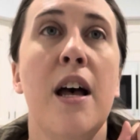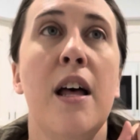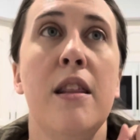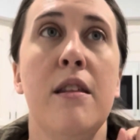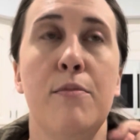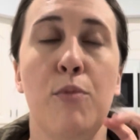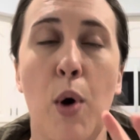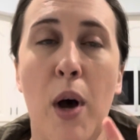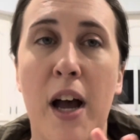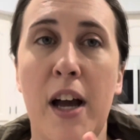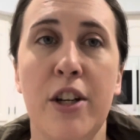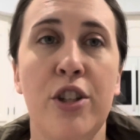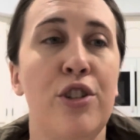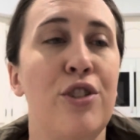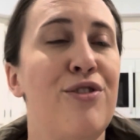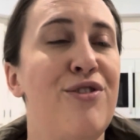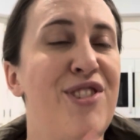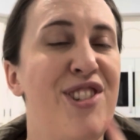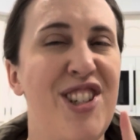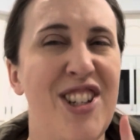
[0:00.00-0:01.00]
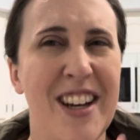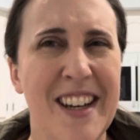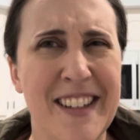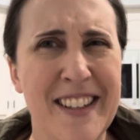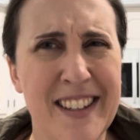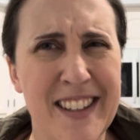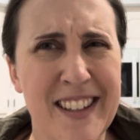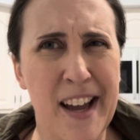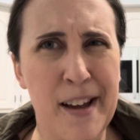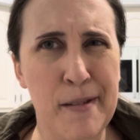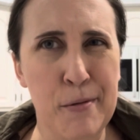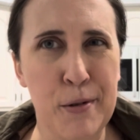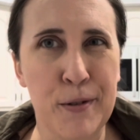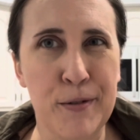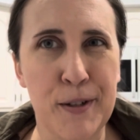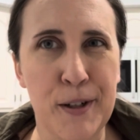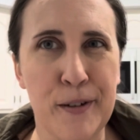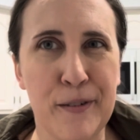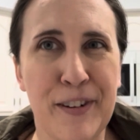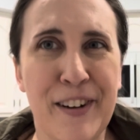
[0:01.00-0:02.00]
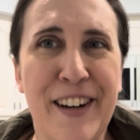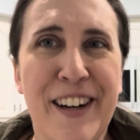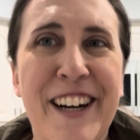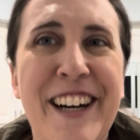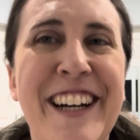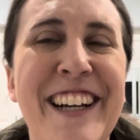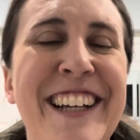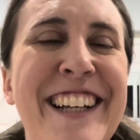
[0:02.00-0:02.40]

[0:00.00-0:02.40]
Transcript: The wash just moved over